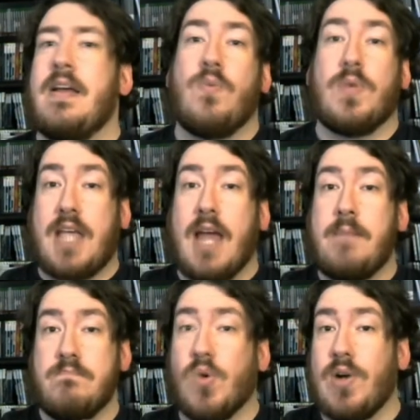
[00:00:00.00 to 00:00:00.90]
Once again,
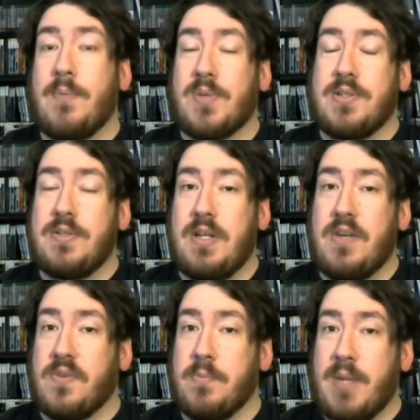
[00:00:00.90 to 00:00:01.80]
more opportunity
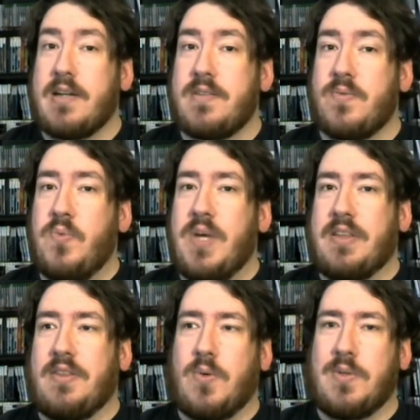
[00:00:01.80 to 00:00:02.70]
for Barrett
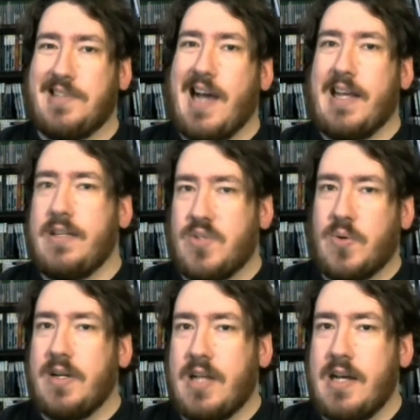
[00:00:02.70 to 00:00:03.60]
with the whole dying
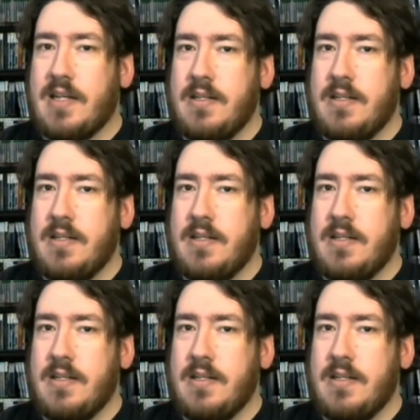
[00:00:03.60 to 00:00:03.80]
storyline,